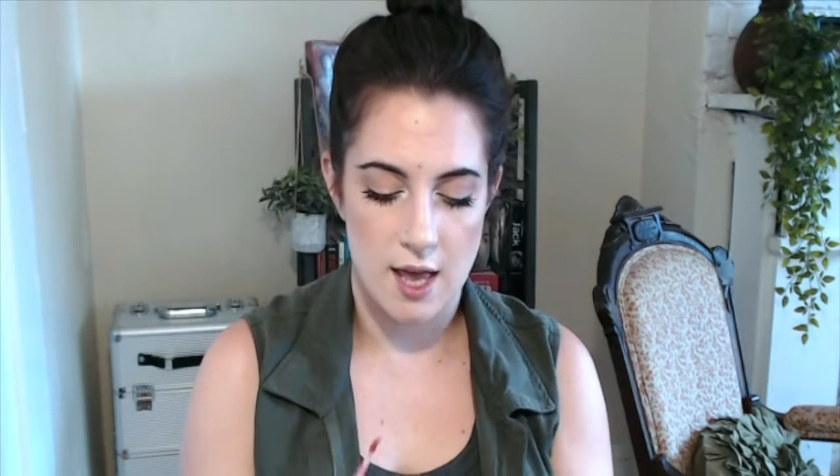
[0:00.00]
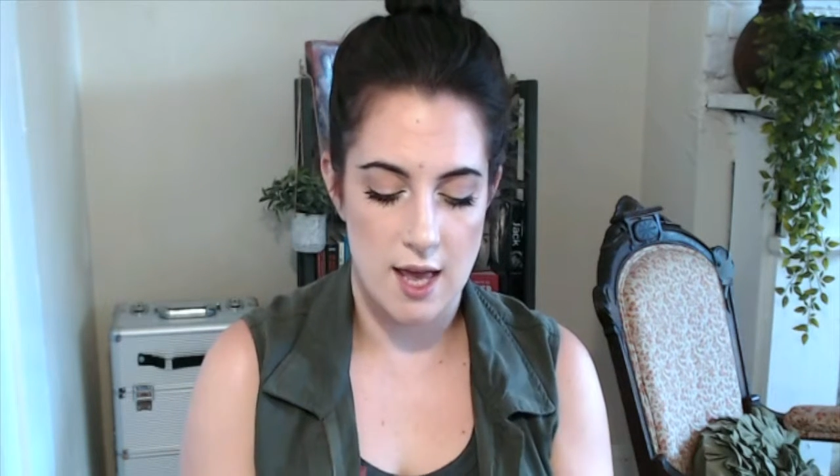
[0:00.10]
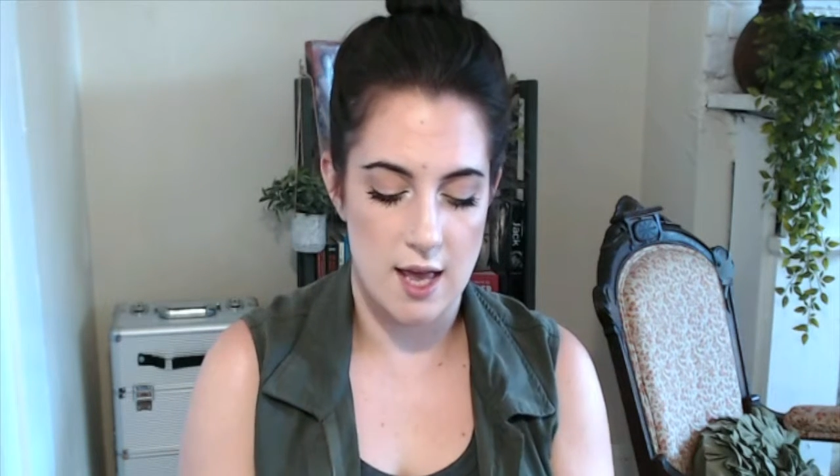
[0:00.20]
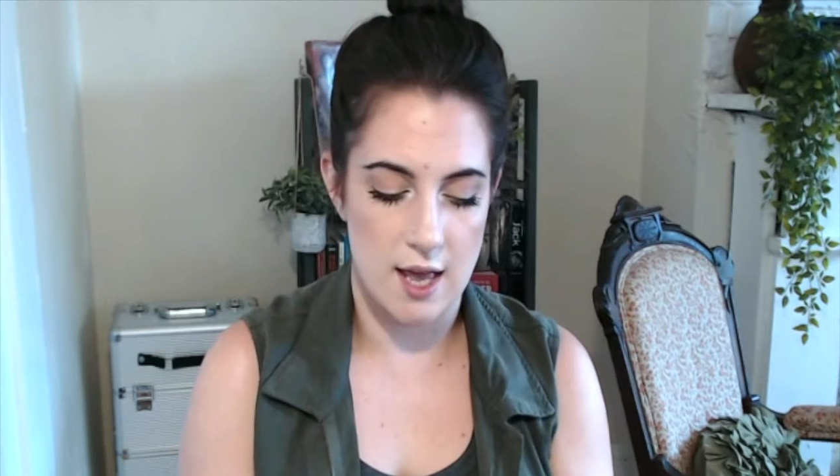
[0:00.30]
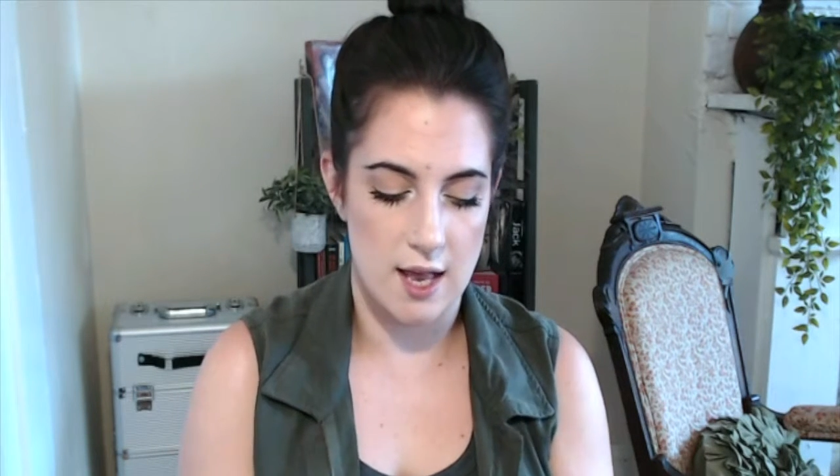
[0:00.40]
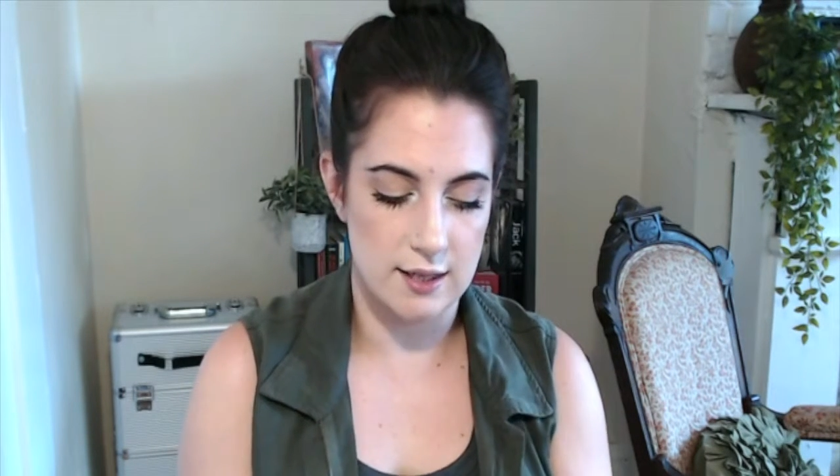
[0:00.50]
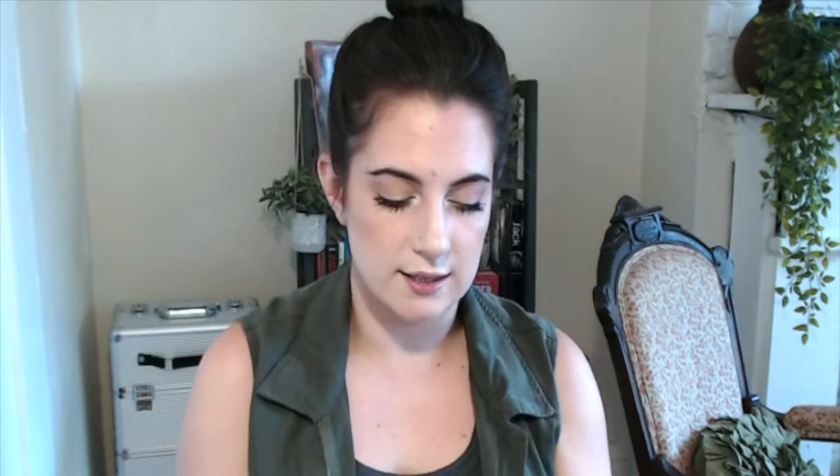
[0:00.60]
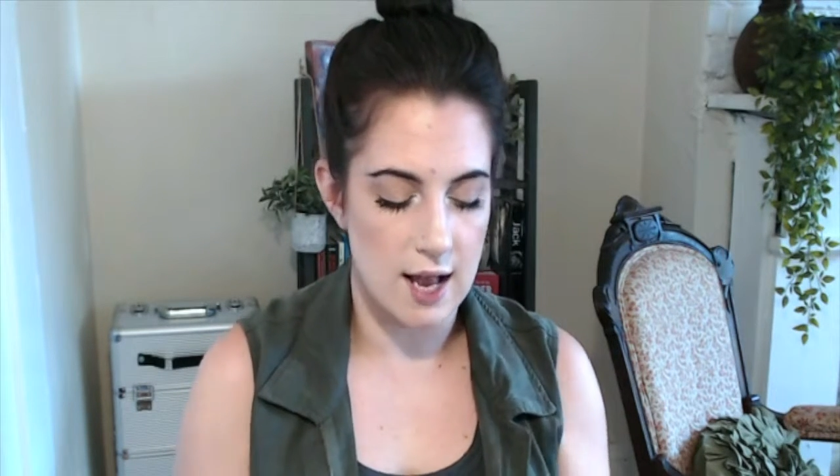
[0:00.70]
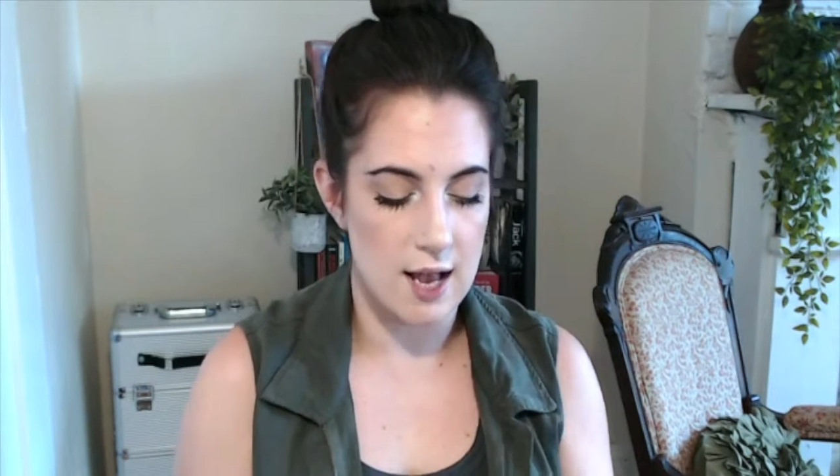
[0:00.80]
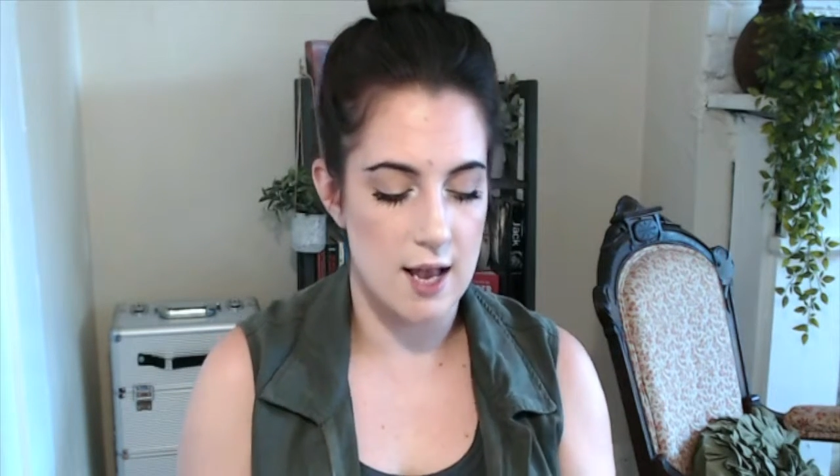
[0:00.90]
It is
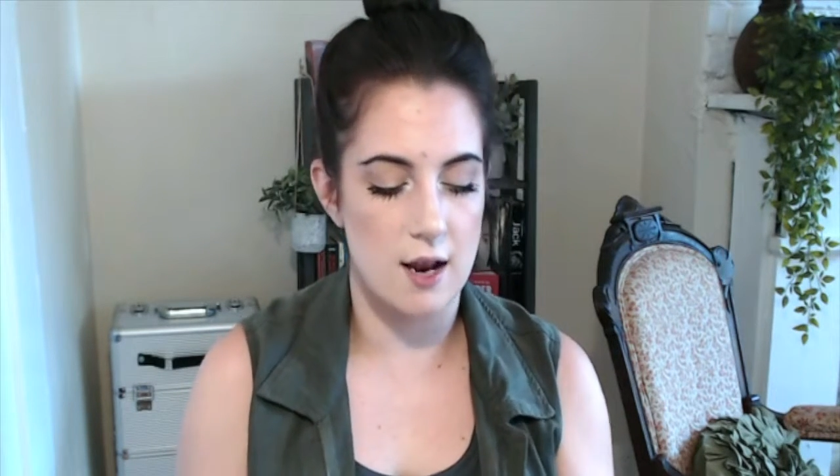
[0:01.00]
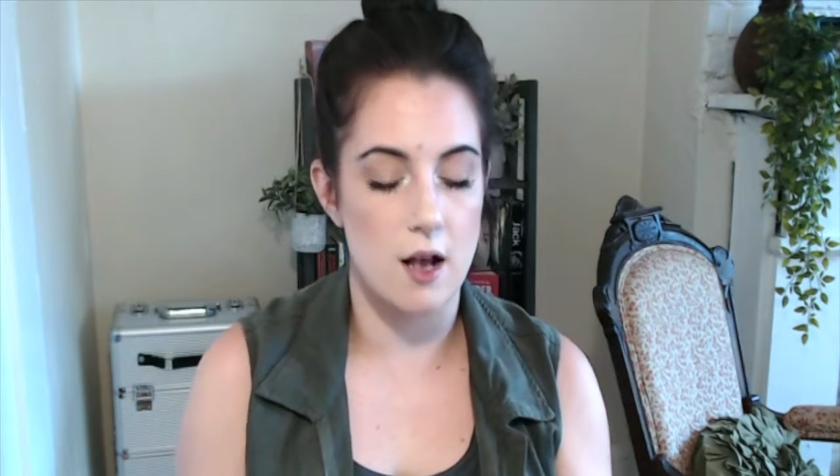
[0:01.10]
not